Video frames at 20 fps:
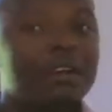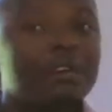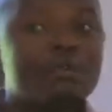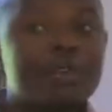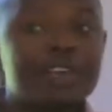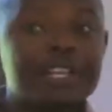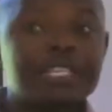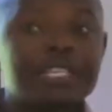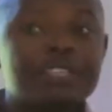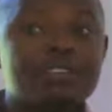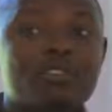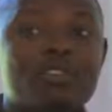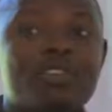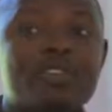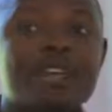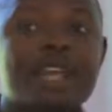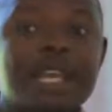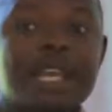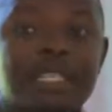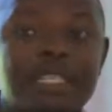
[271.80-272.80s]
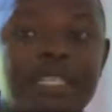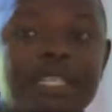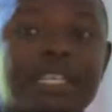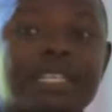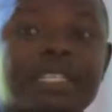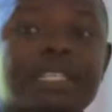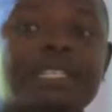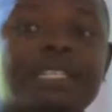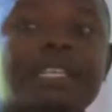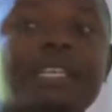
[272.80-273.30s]
When it
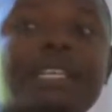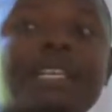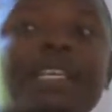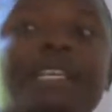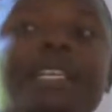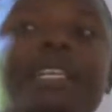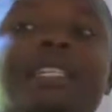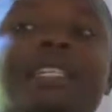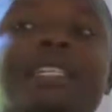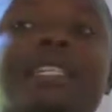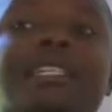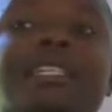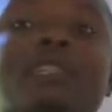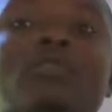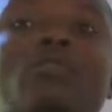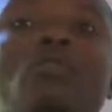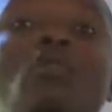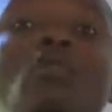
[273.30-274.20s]
condenses, it is